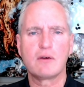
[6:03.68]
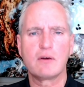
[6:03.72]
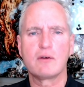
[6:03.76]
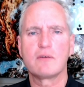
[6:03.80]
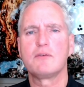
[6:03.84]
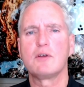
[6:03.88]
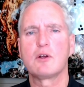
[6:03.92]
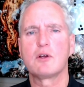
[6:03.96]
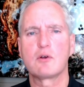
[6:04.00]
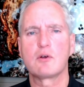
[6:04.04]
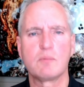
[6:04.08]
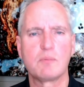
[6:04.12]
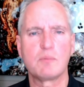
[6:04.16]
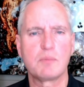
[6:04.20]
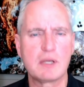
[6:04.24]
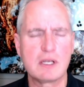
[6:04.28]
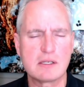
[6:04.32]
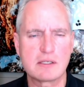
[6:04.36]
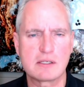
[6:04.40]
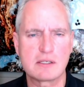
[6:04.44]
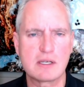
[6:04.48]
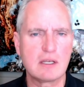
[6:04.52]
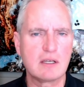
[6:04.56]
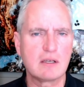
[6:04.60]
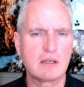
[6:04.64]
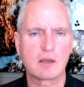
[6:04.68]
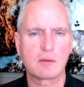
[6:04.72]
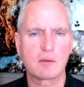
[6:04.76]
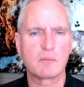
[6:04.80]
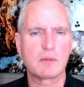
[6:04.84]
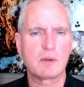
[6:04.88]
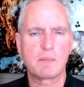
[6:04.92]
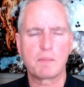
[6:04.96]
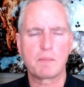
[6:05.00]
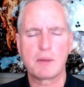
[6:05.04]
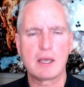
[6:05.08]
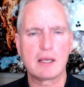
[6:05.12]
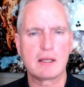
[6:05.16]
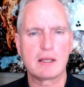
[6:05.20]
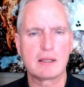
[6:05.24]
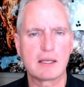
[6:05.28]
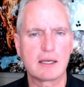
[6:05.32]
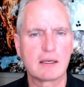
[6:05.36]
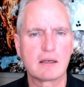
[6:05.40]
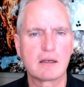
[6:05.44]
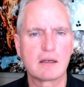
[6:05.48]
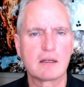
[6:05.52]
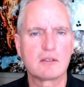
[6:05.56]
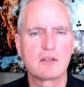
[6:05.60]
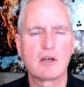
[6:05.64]
you know, if you're in BC, you can be paid
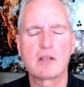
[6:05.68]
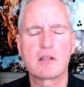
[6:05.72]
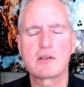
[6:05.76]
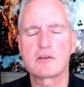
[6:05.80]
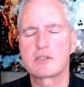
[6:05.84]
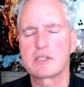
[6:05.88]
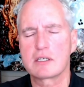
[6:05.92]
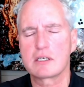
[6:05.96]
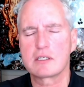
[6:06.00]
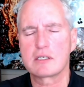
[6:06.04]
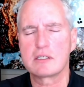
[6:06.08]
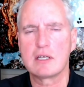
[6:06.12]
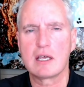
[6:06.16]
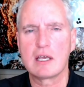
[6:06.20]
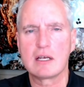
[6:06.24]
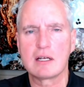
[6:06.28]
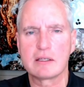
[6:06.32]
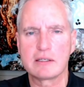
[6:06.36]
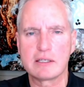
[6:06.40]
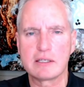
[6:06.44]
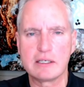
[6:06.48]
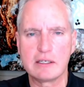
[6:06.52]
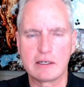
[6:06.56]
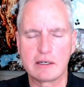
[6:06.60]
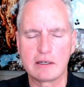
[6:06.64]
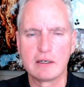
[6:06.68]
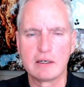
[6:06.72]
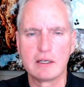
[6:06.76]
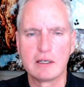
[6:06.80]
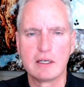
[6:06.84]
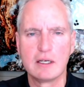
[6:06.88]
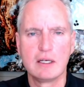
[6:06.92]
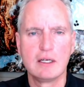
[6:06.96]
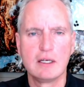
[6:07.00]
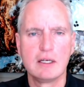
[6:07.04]
like a dollar sixty-eight a liter